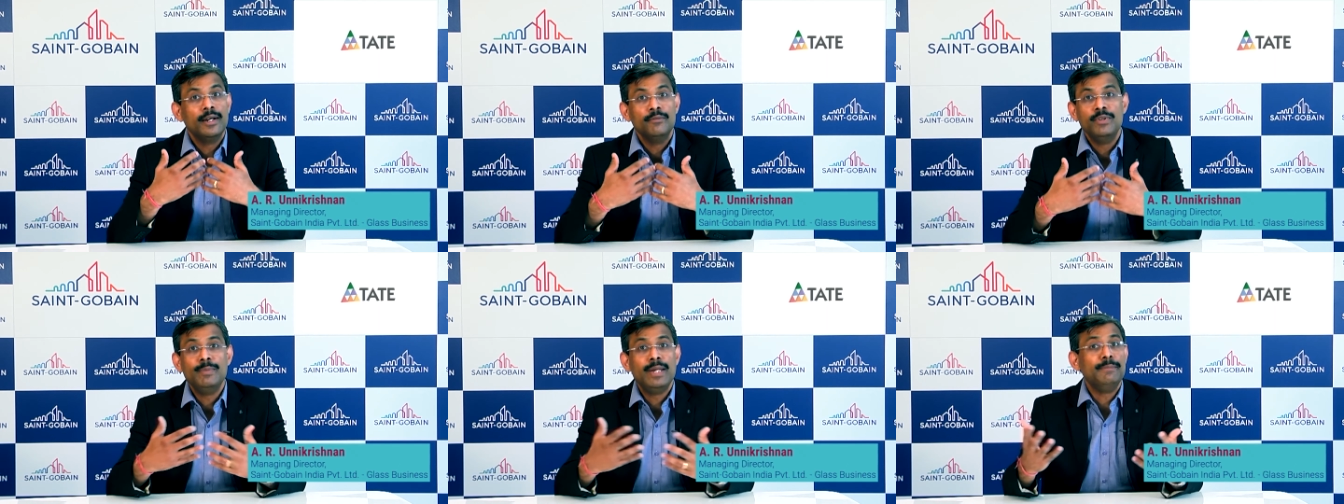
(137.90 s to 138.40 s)

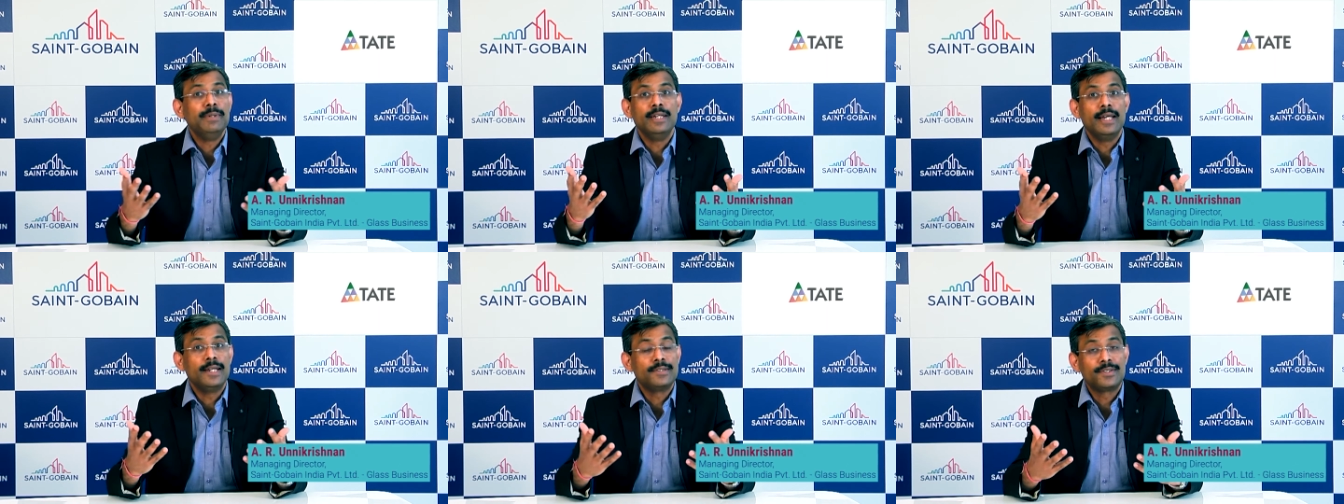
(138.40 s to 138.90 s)
We may
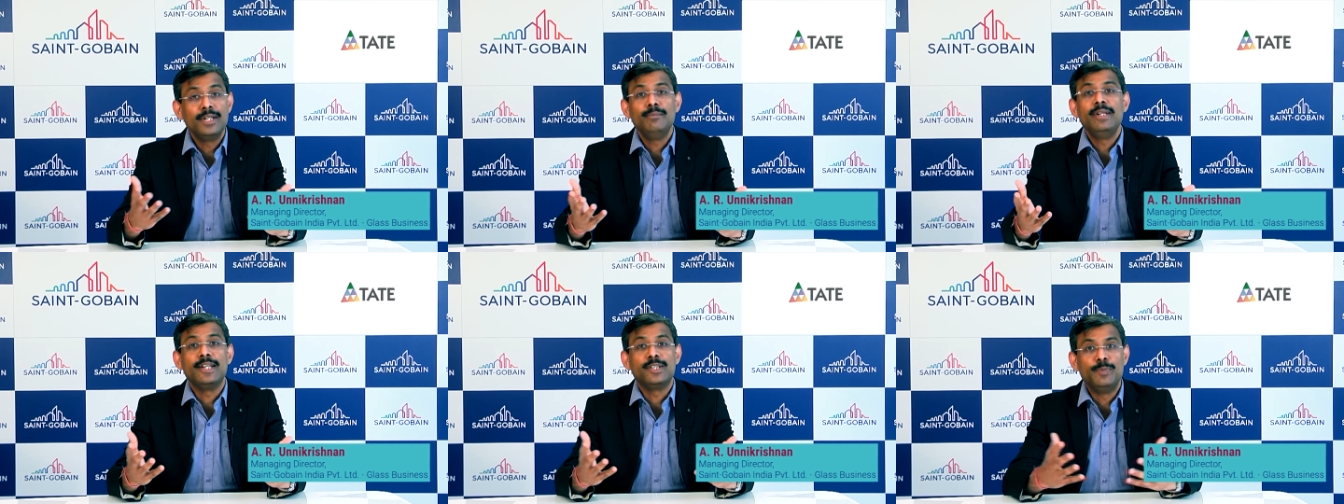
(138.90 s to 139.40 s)
be
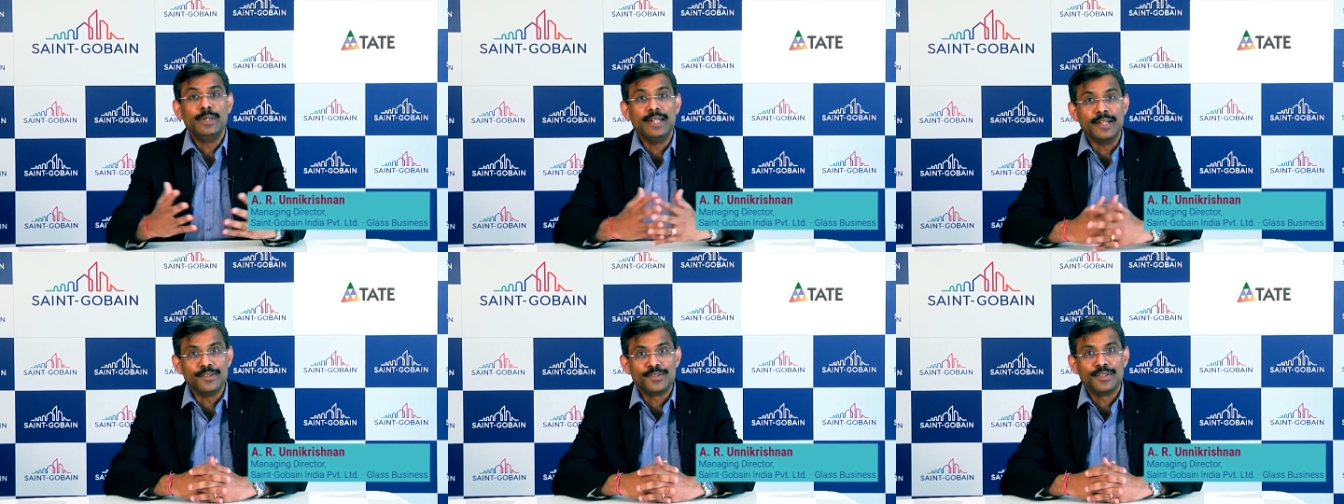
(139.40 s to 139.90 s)
extremely
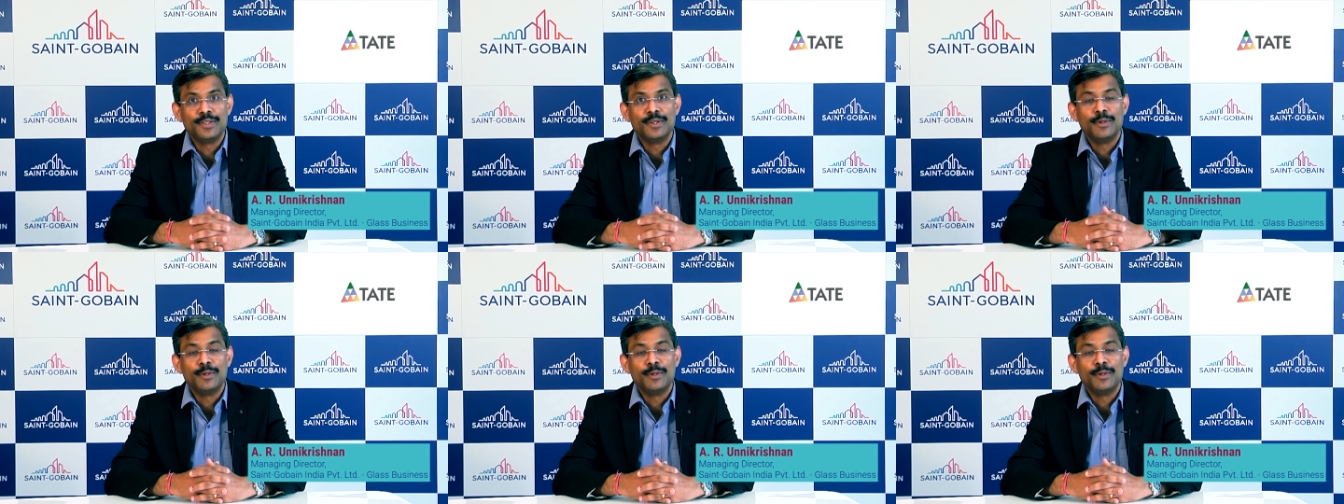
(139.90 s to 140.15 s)
experienced,